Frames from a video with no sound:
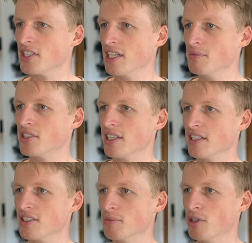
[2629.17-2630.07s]
James
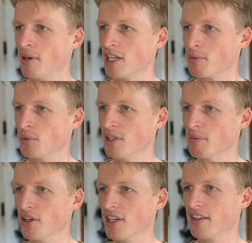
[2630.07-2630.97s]
says, the more parts between
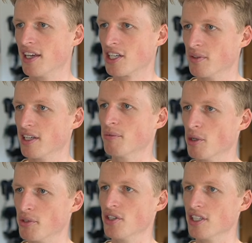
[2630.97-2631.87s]
the motor and the actuator, the
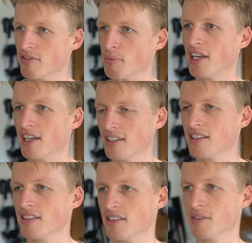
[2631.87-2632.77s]
more opportunities for play to
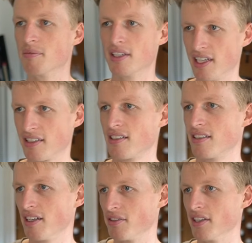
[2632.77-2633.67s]
enter the system.
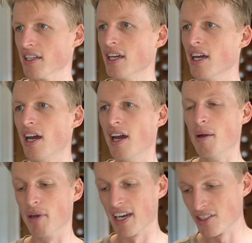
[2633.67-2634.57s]
Yes, definitely.
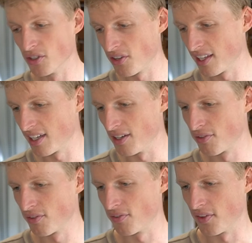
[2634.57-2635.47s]
But I do think that
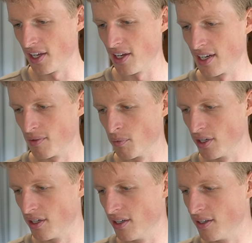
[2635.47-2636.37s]
if there
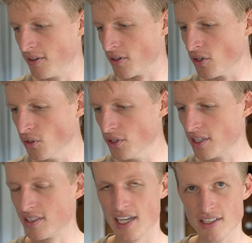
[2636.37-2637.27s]
were
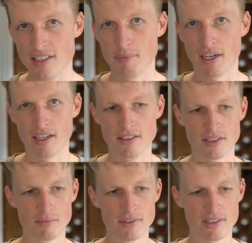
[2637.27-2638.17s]
good tensioning
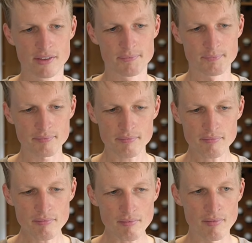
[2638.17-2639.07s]
mechanisms
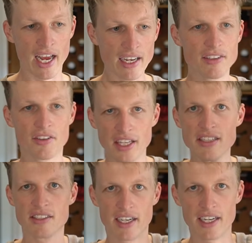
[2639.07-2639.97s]
and things